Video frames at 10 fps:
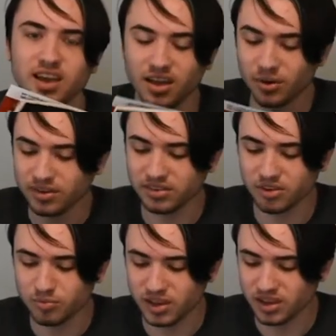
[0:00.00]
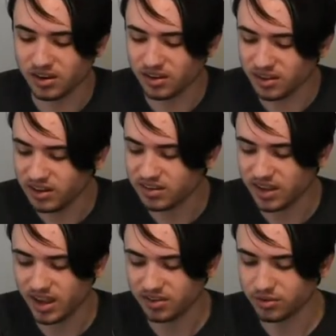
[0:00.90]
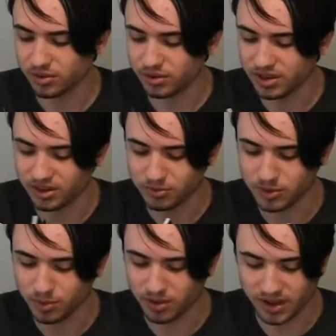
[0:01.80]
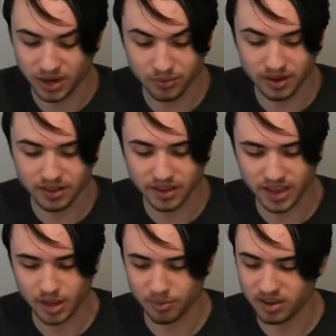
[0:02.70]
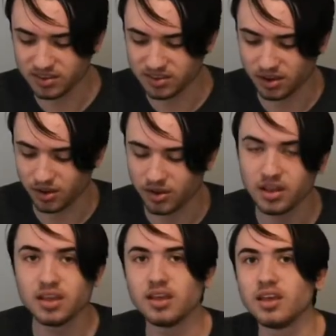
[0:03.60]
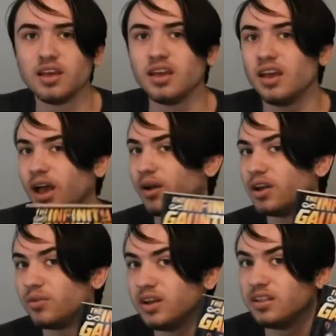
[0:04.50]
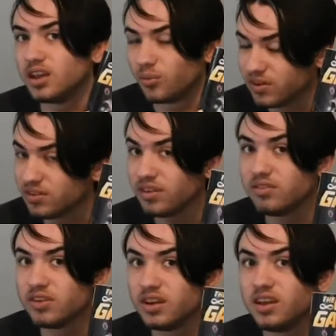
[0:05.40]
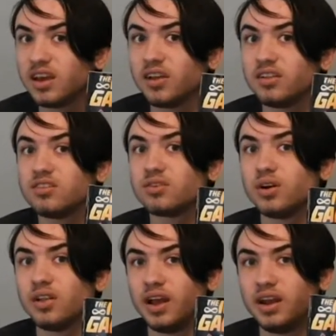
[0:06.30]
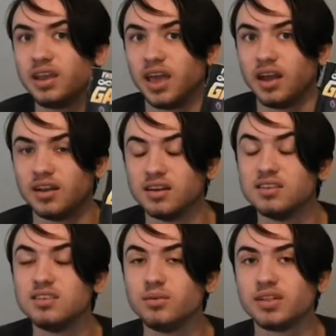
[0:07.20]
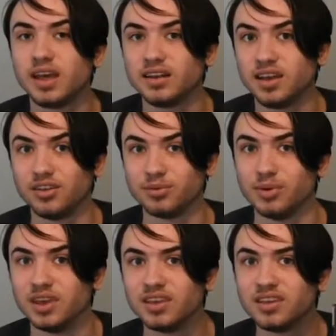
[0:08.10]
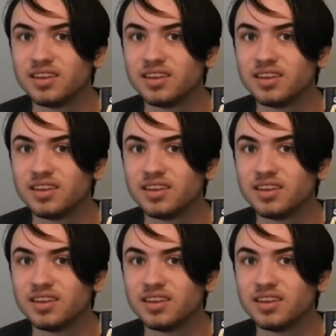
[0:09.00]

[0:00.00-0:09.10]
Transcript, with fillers: I always love being an elitist asshole who tells people I read the comics, so I'm gonna read the original Infinity Gauntlet storyline again and see what that tells me.